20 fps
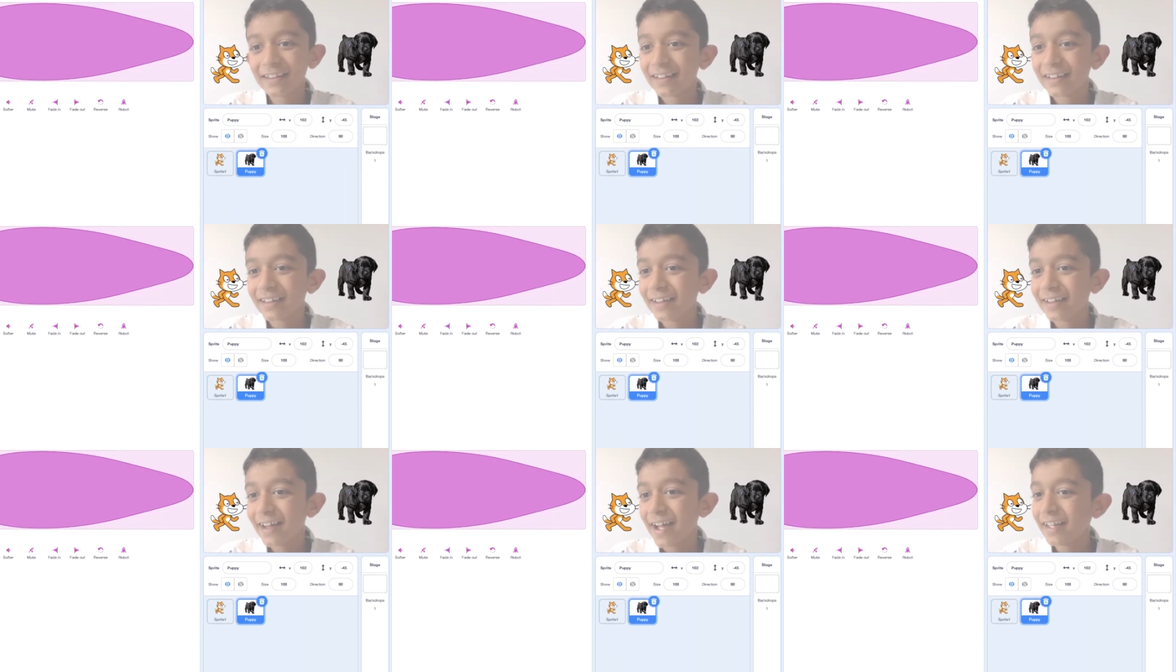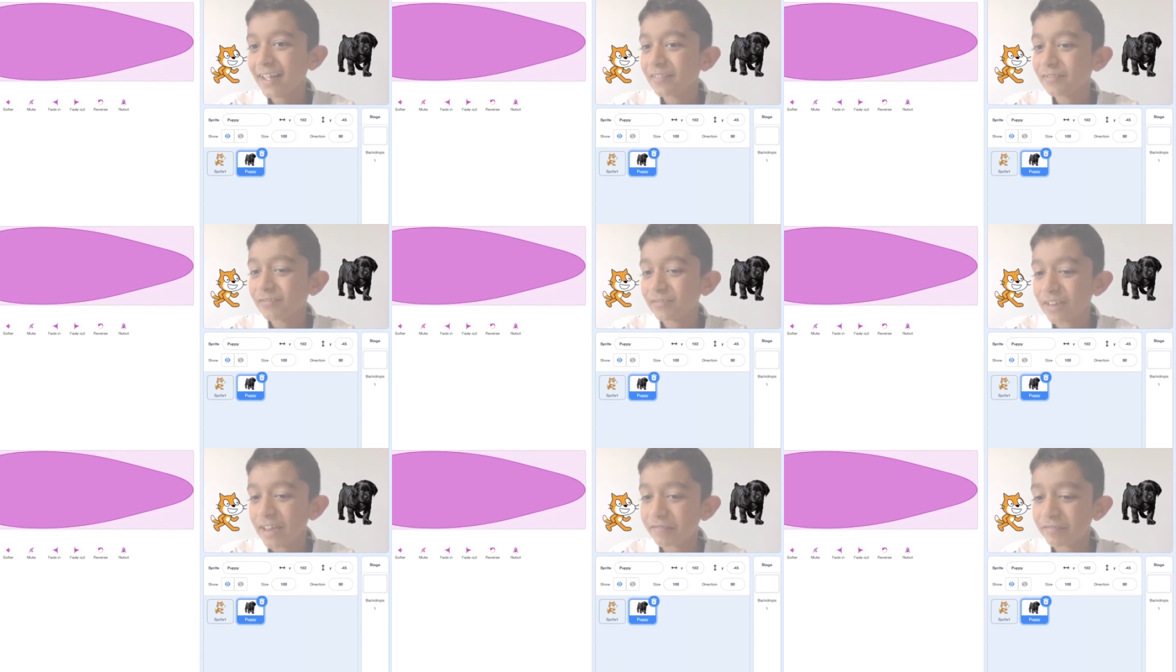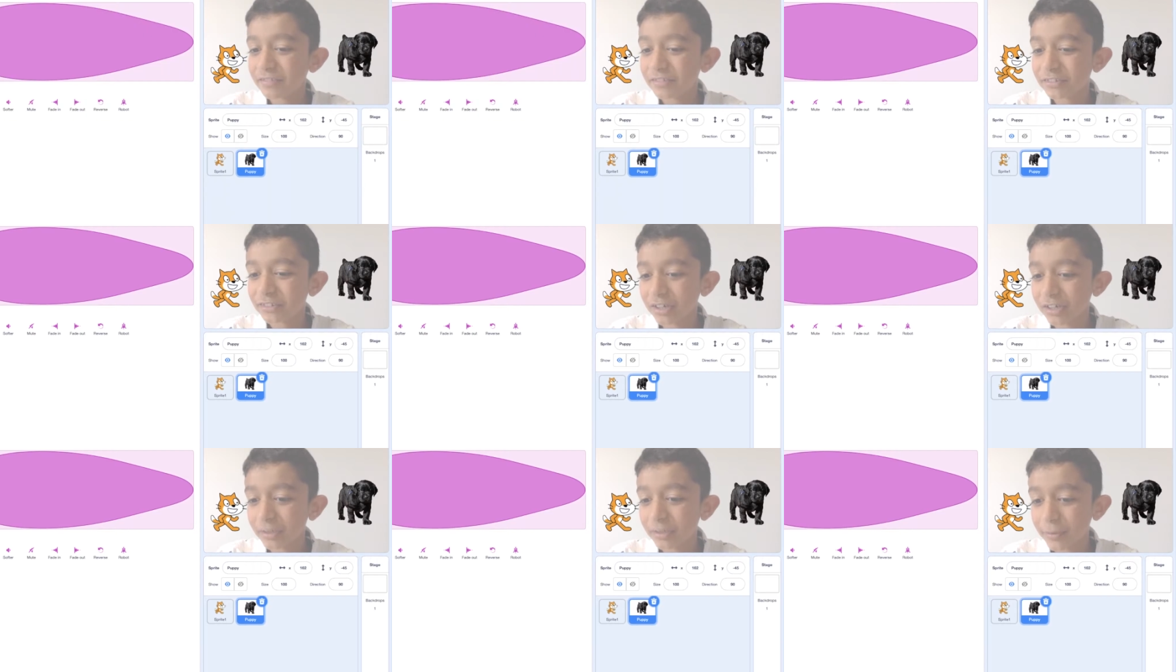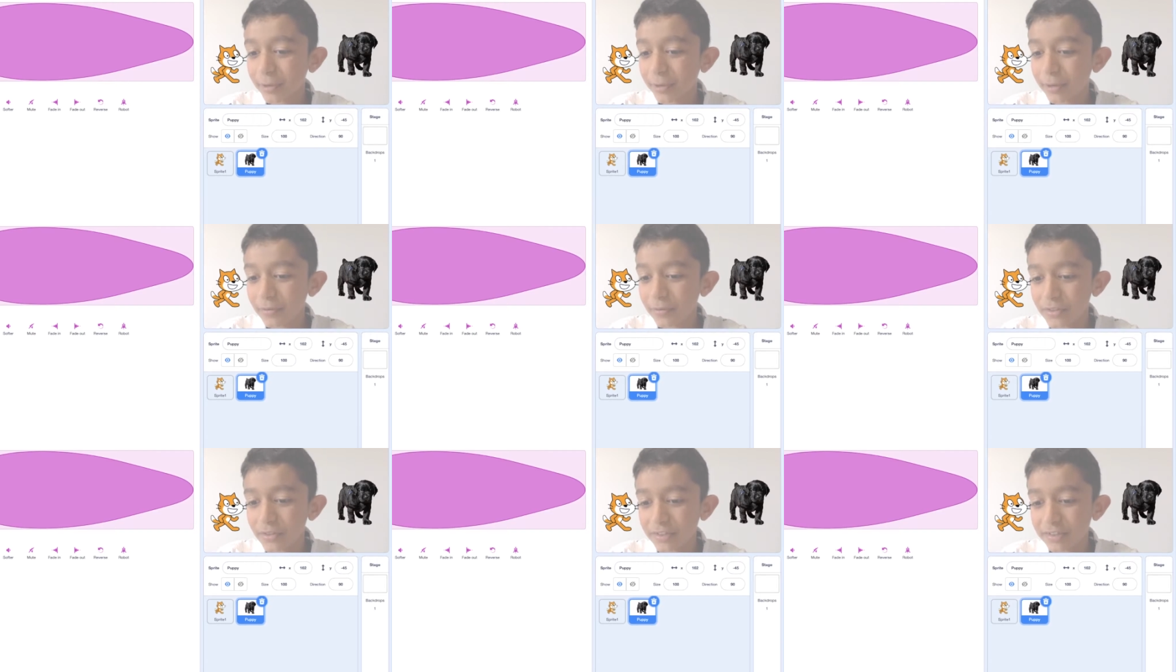I have never thought about
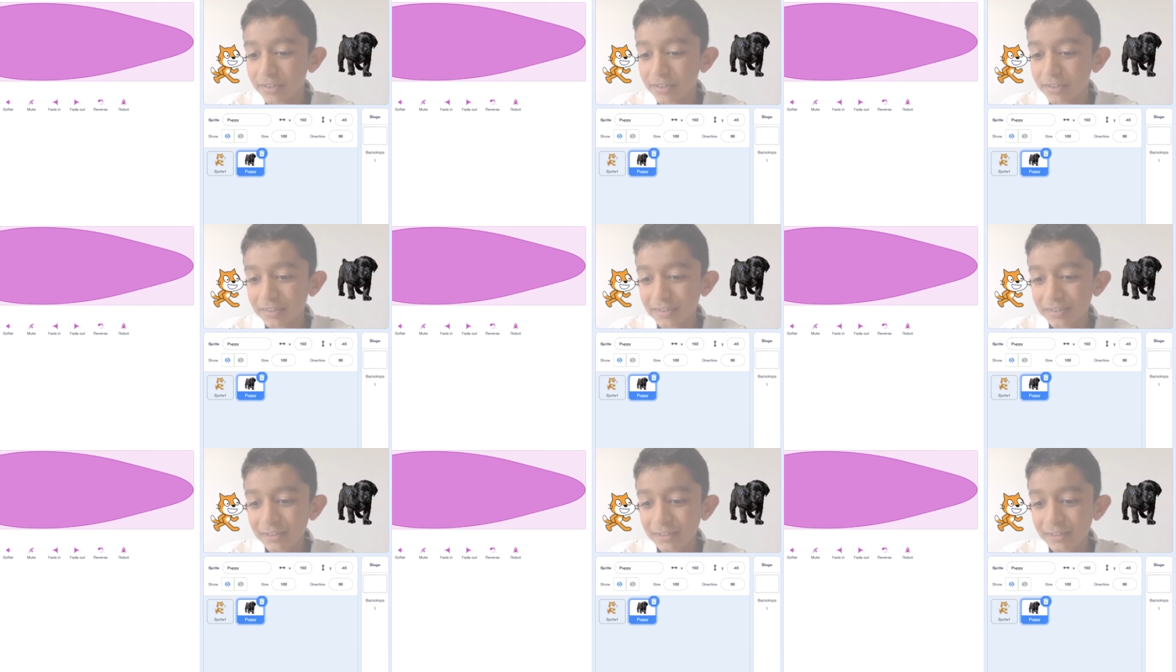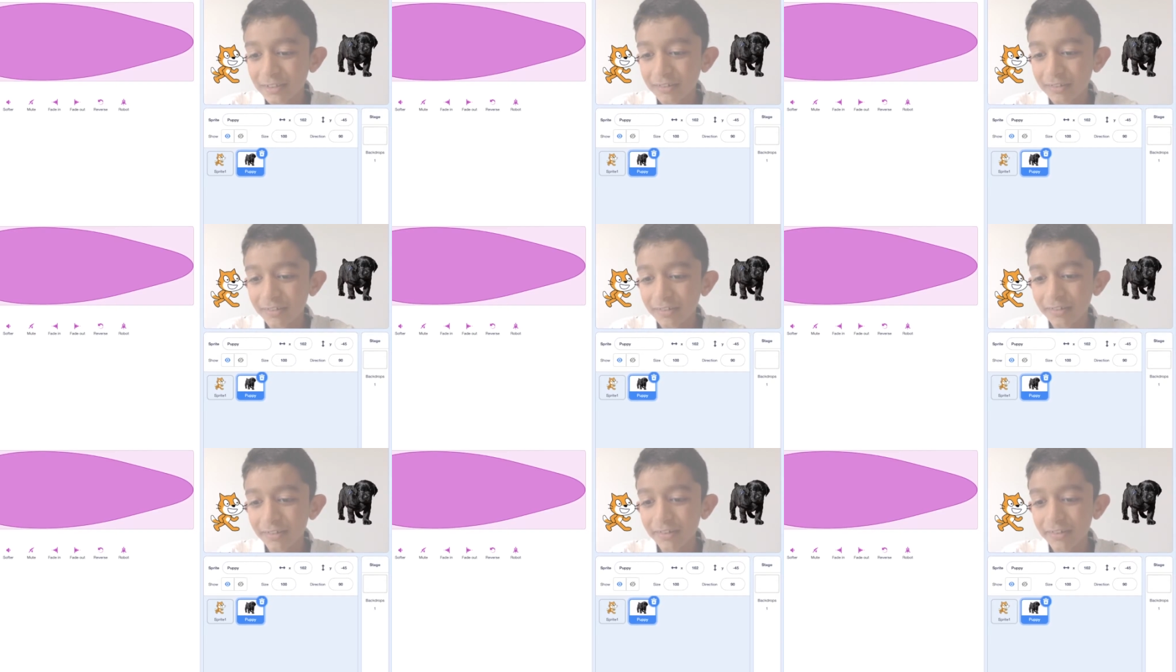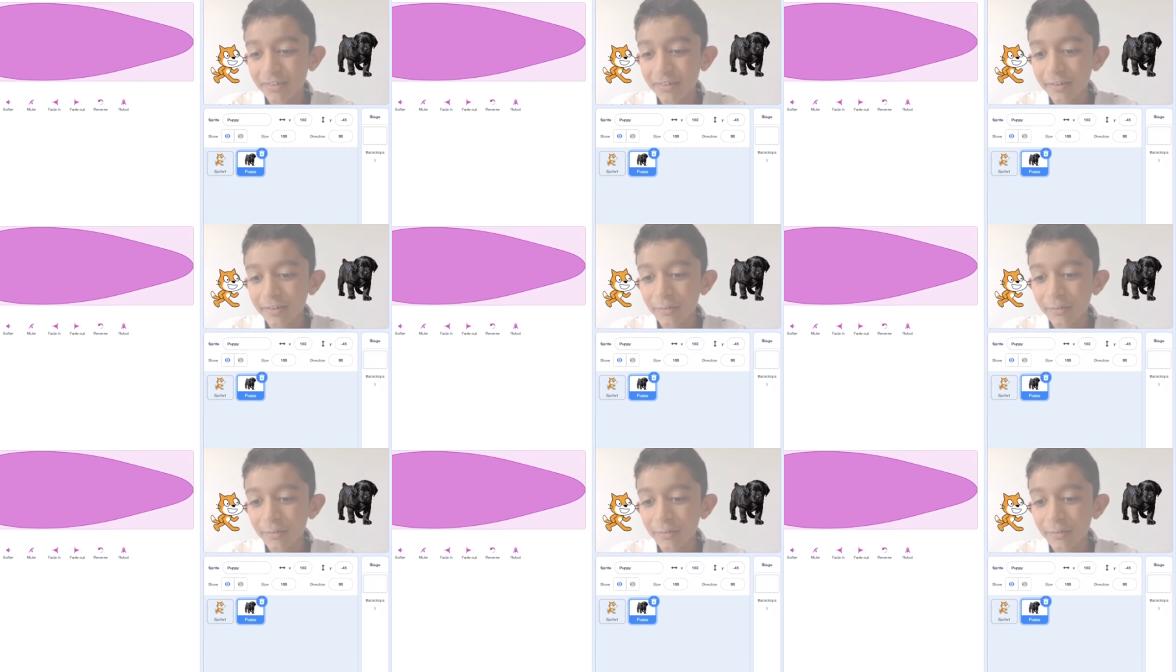this. When